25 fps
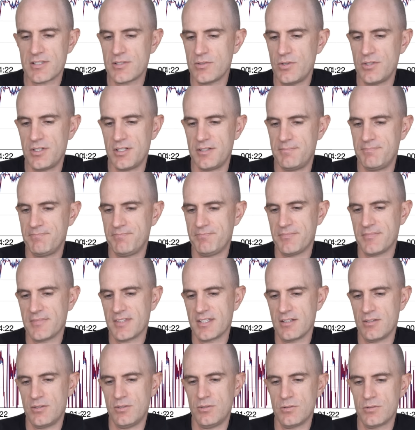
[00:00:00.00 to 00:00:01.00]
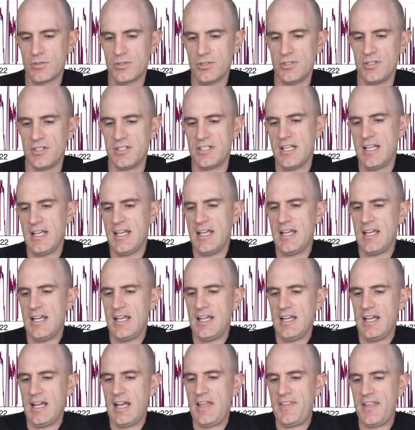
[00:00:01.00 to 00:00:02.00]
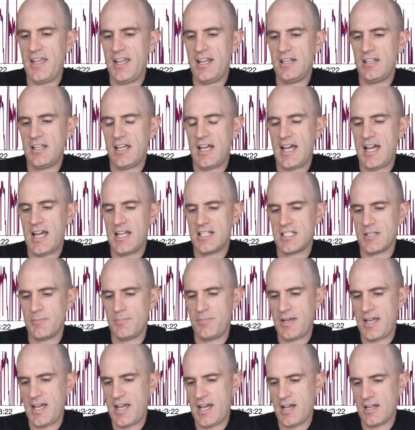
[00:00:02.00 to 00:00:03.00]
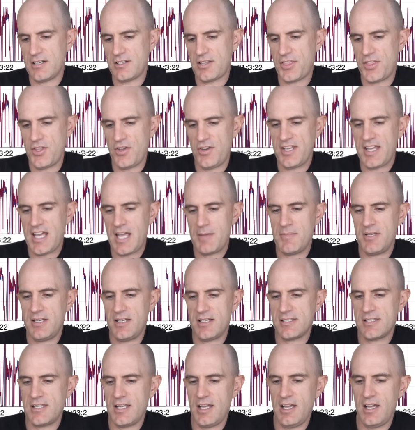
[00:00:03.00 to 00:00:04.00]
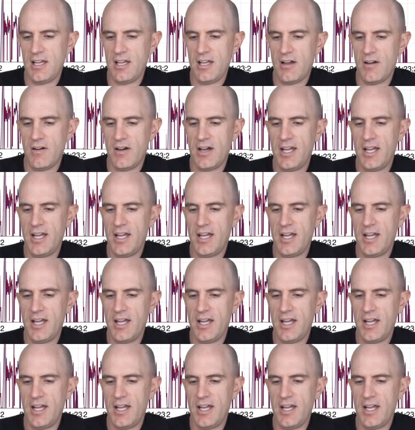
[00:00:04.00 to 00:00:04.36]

sorted, all good. And then at about 38 minutes there,